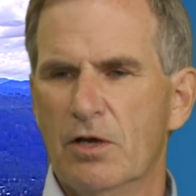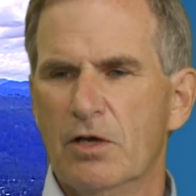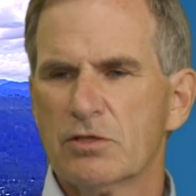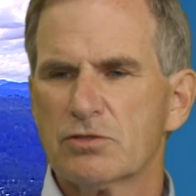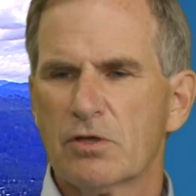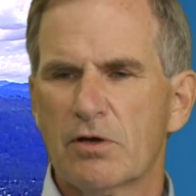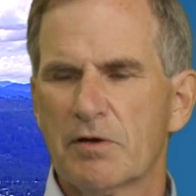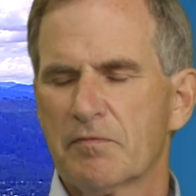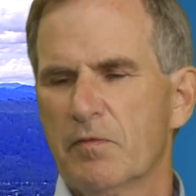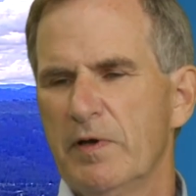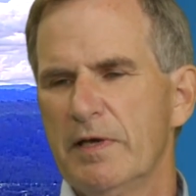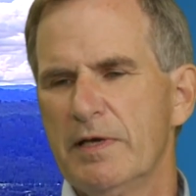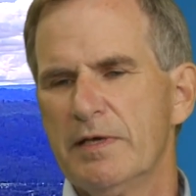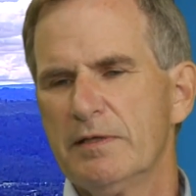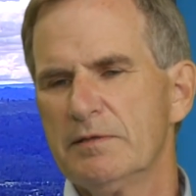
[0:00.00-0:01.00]
So if
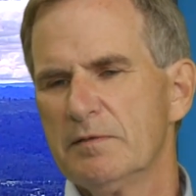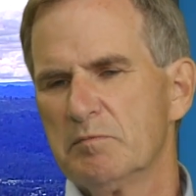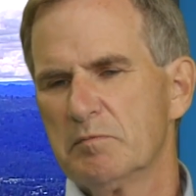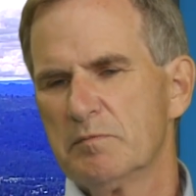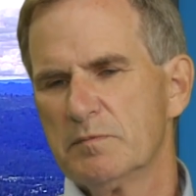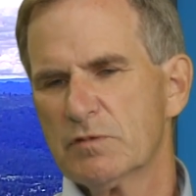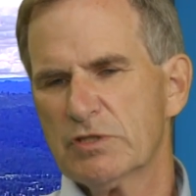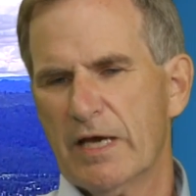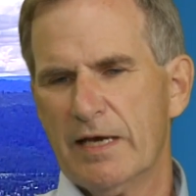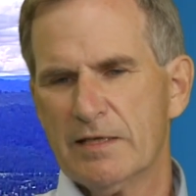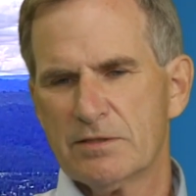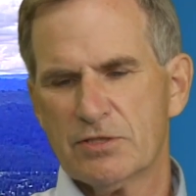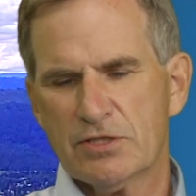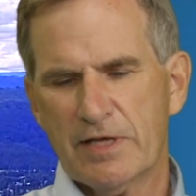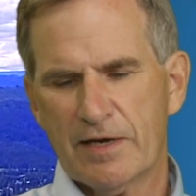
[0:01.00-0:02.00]
we say
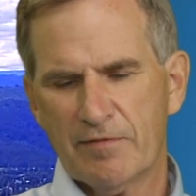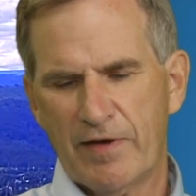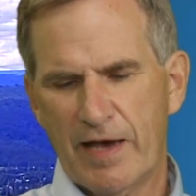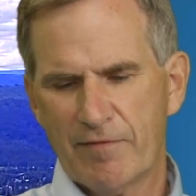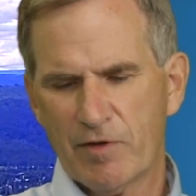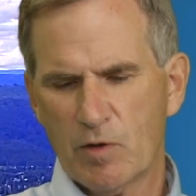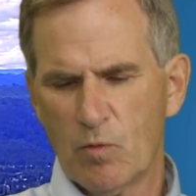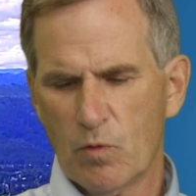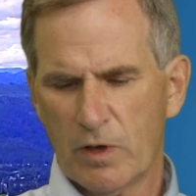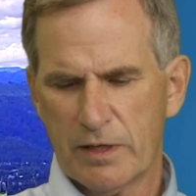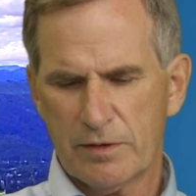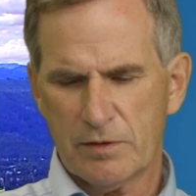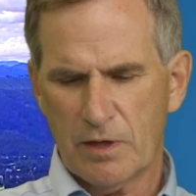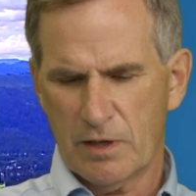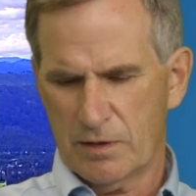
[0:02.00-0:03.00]
instead of having
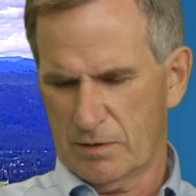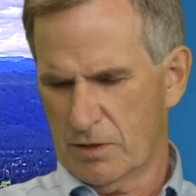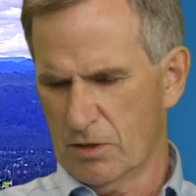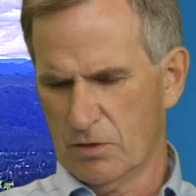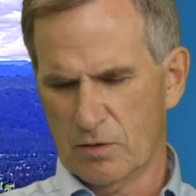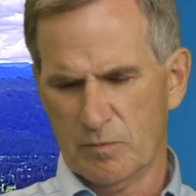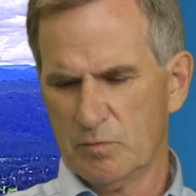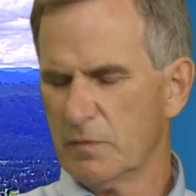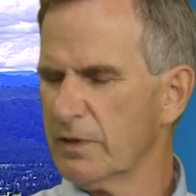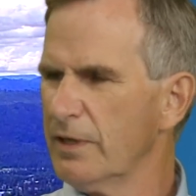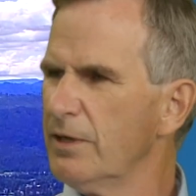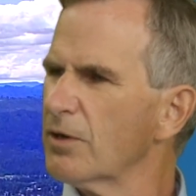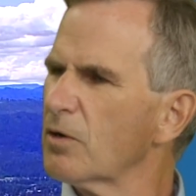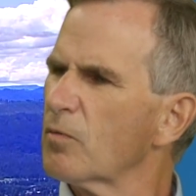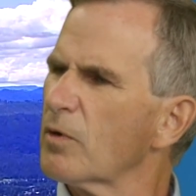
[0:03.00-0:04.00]
one home
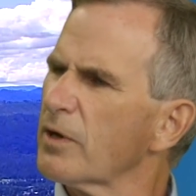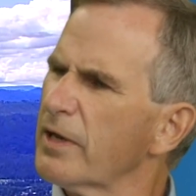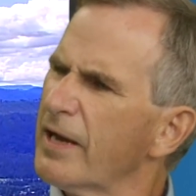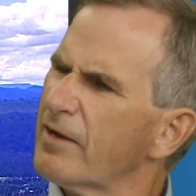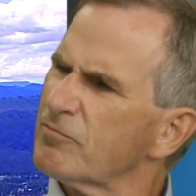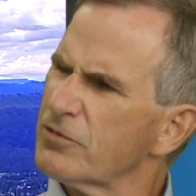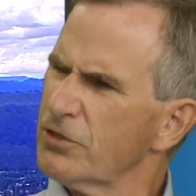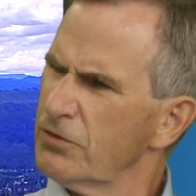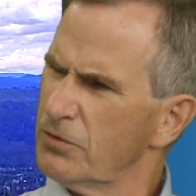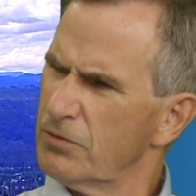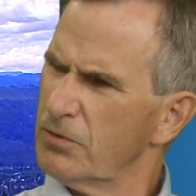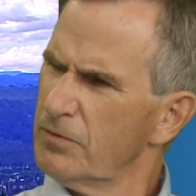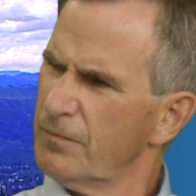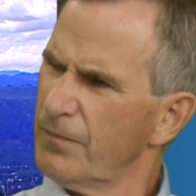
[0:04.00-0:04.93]
here, we're going to have two,